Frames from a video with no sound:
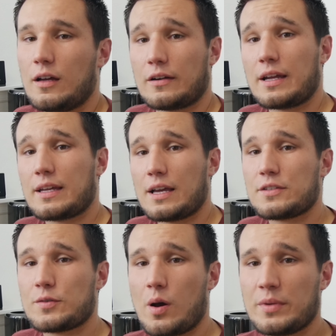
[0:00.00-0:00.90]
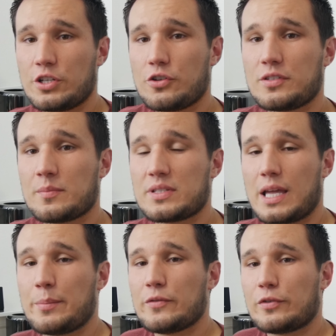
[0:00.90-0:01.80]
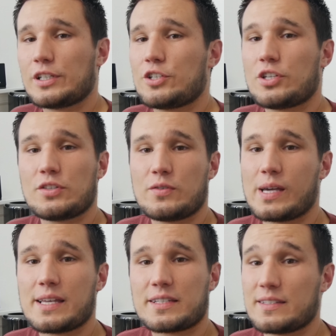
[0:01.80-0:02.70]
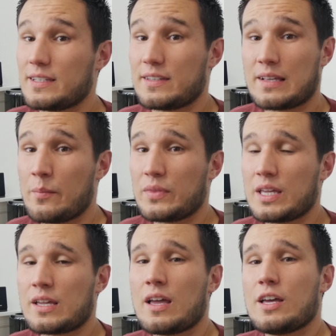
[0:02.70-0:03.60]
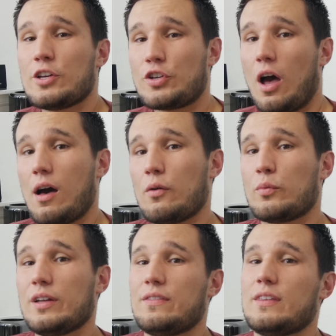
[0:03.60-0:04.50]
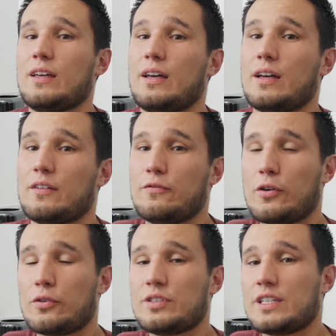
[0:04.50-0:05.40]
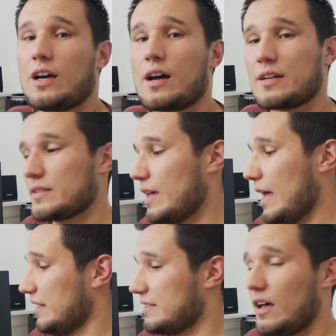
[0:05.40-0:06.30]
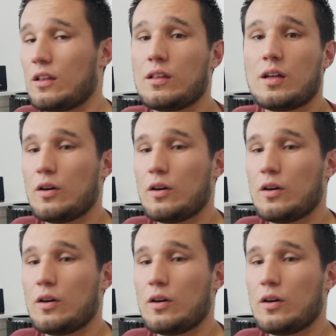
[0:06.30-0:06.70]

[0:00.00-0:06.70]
All right, guys, so I'm gonna show some sample footage just so you guys can see something shot with the Fotodiox Excel